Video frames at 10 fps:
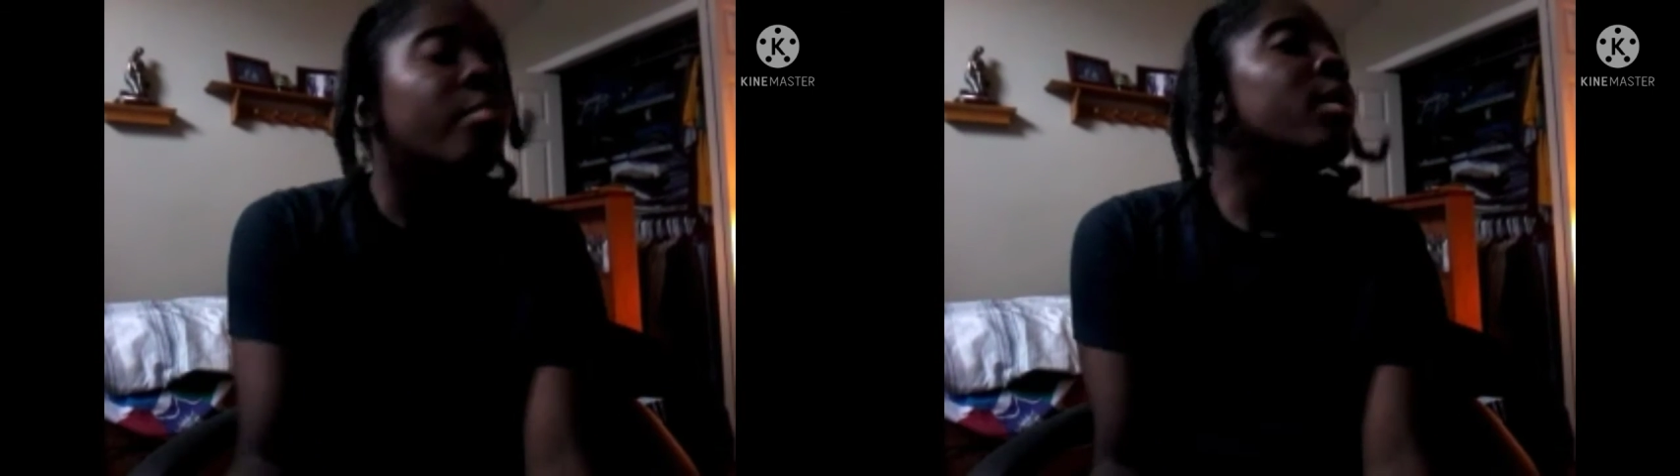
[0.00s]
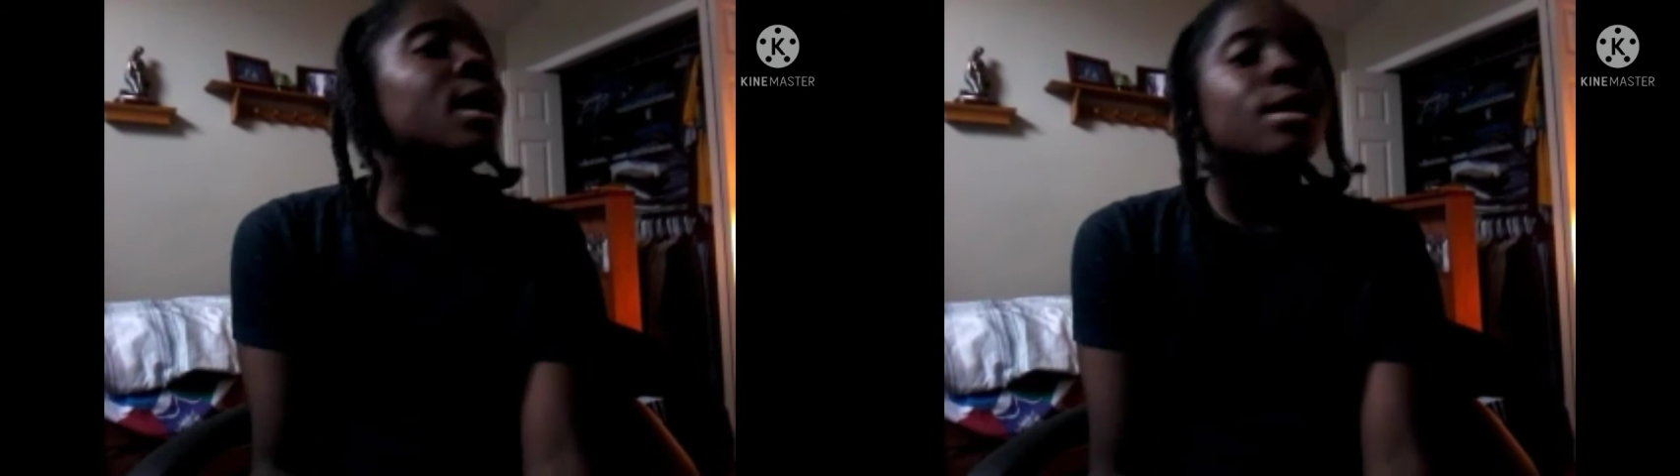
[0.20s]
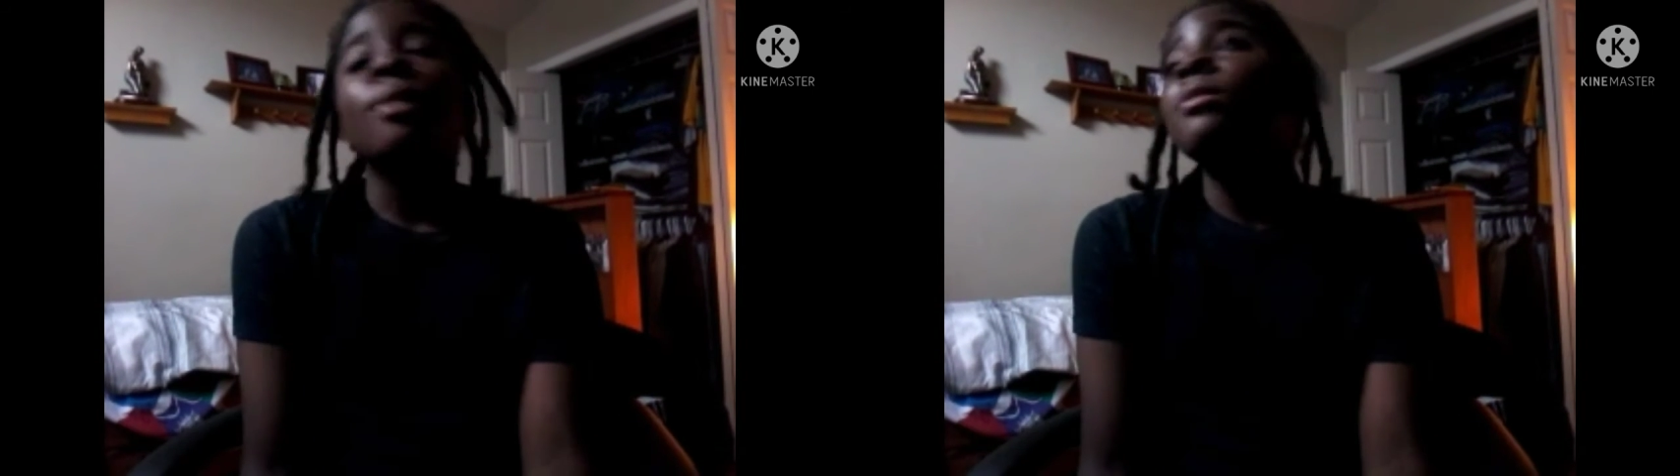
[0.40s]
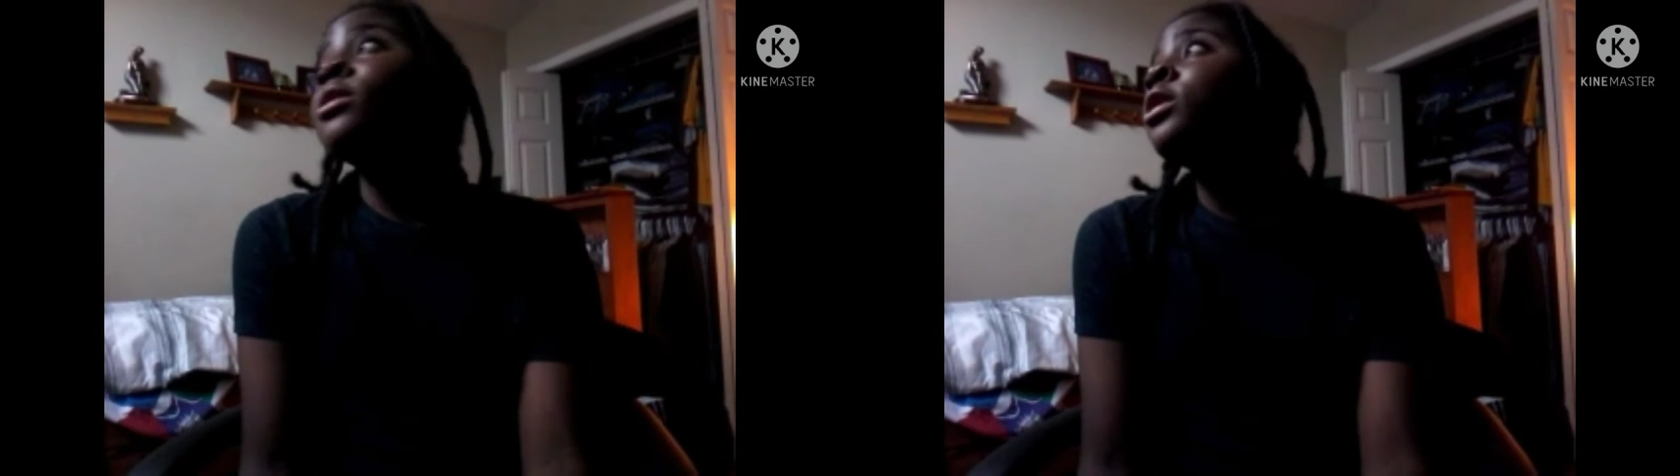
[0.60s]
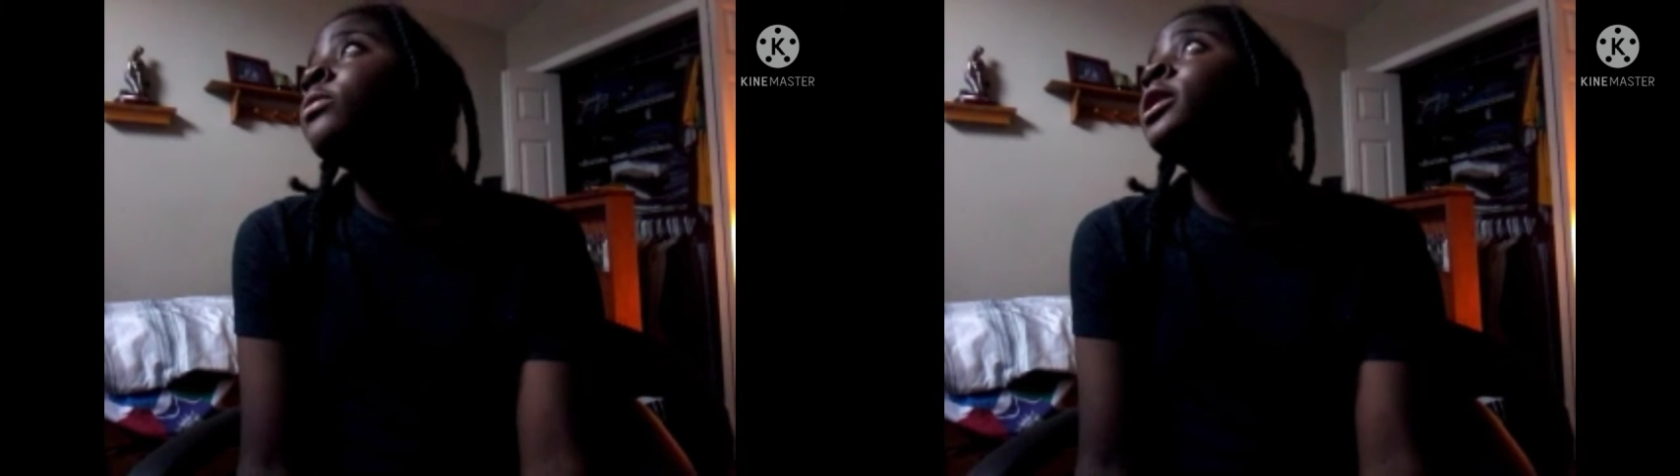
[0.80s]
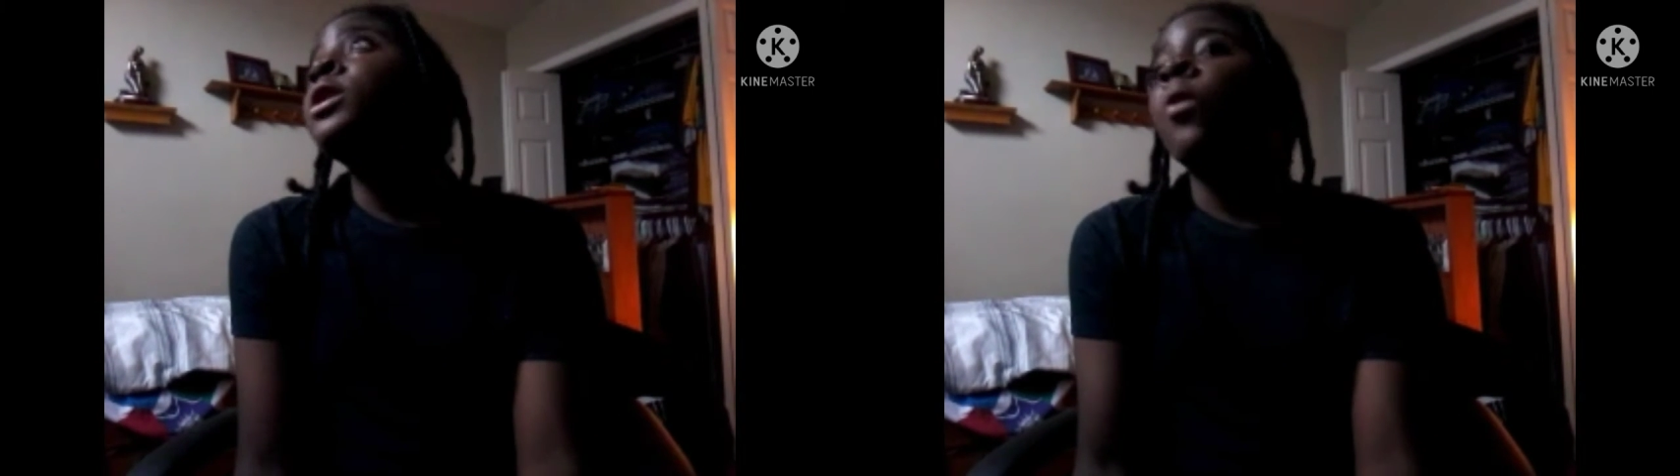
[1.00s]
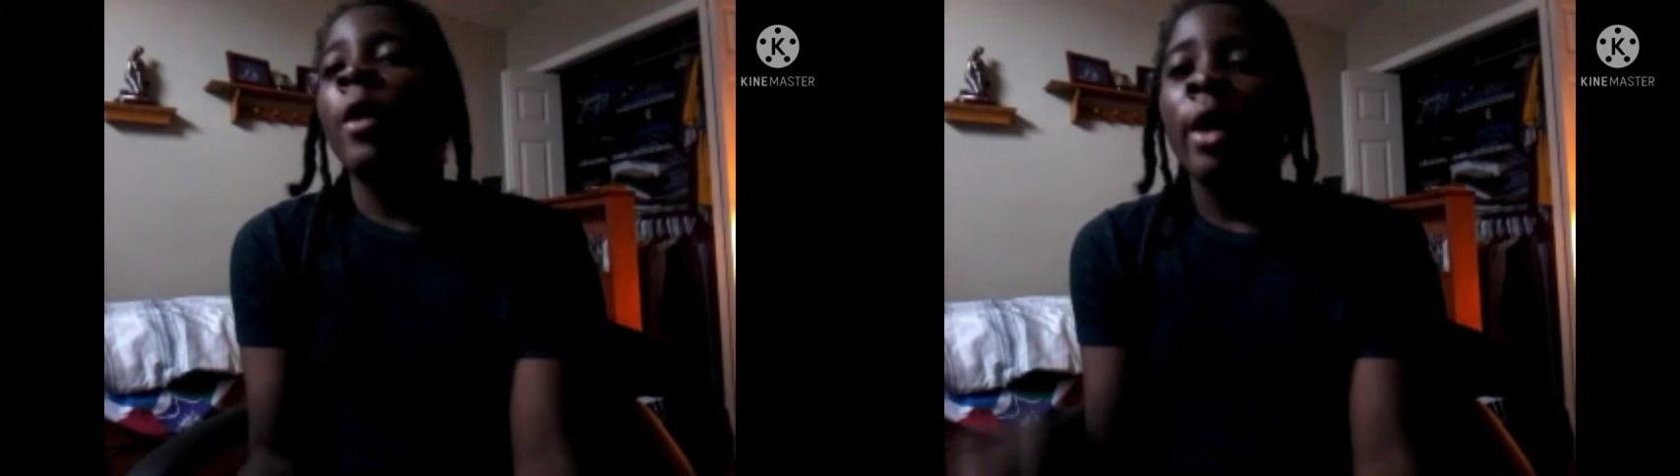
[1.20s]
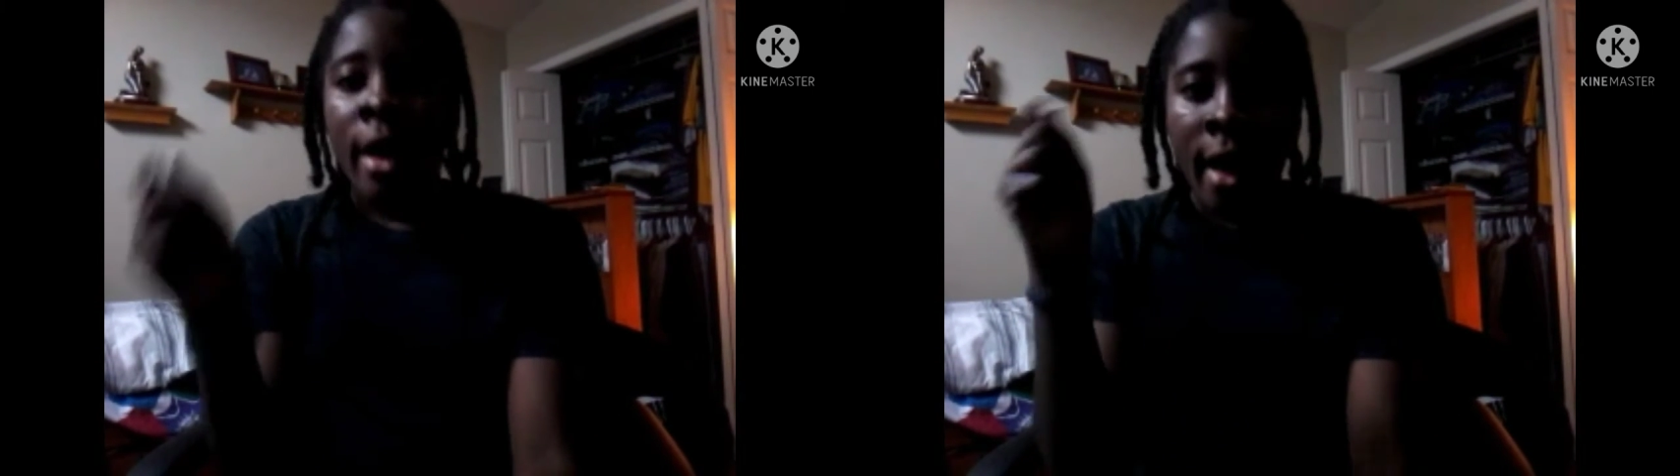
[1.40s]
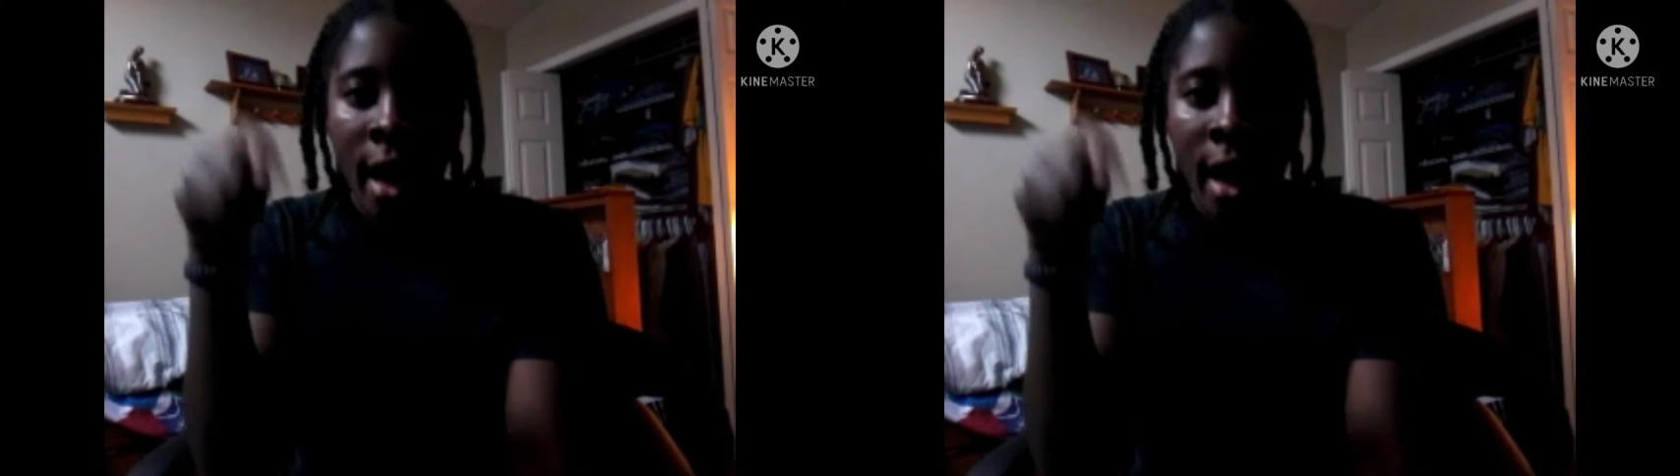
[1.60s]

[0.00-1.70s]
But long story short,